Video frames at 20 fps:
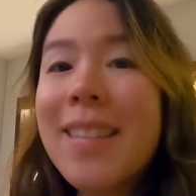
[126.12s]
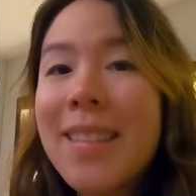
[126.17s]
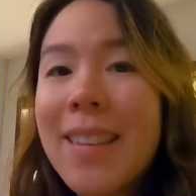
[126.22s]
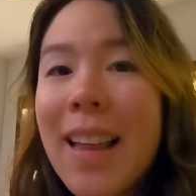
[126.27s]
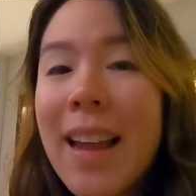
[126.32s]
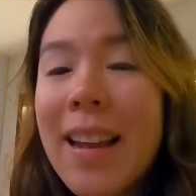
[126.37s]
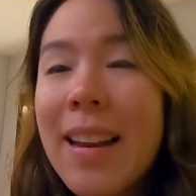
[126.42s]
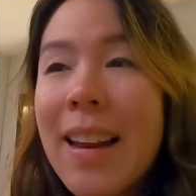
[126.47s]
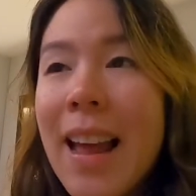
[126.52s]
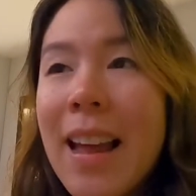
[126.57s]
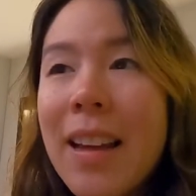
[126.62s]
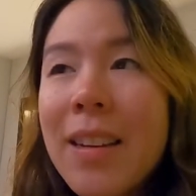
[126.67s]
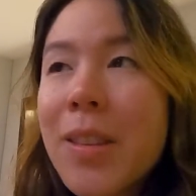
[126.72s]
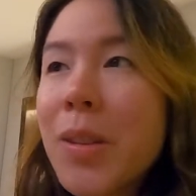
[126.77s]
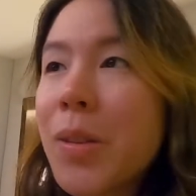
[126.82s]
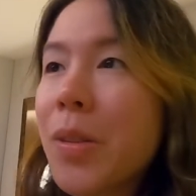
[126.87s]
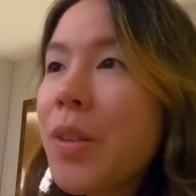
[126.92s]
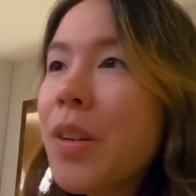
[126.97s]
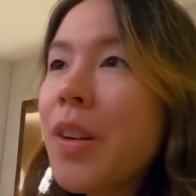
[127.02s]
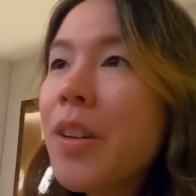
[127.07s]
Thailand
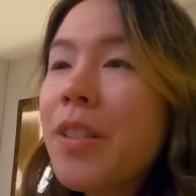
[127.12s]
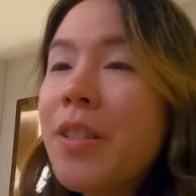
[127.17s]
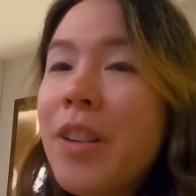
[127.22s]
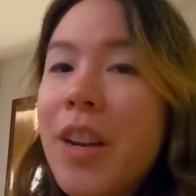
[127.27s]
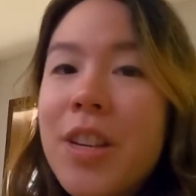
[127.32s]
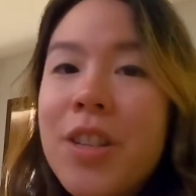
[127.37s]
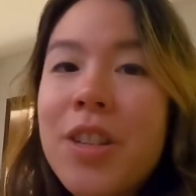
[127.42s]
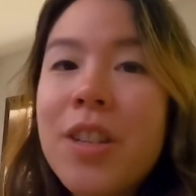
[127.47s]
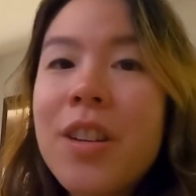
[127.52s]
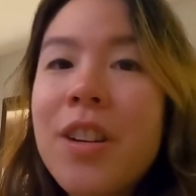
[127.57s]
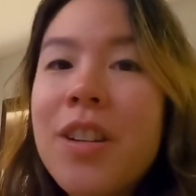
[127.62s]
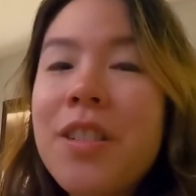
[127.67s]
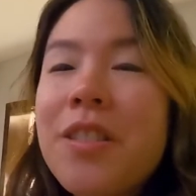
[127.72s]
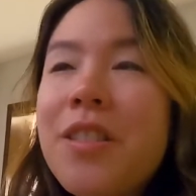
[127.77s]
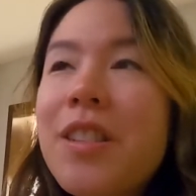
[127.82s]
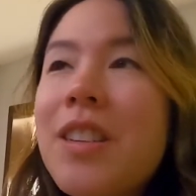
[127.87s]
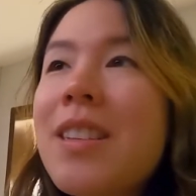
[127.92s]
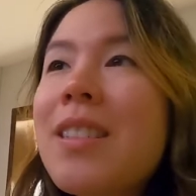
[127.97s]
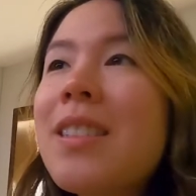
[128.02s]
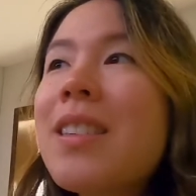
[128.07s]
or other Asian
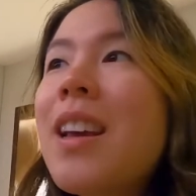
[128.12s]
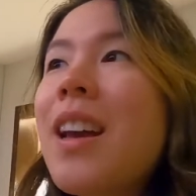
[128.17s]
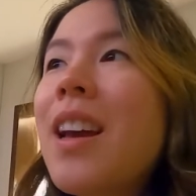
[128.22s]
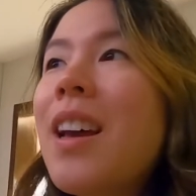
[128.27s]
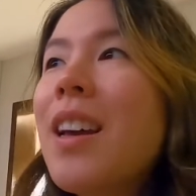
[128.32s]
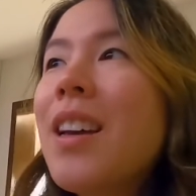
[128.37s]
countries.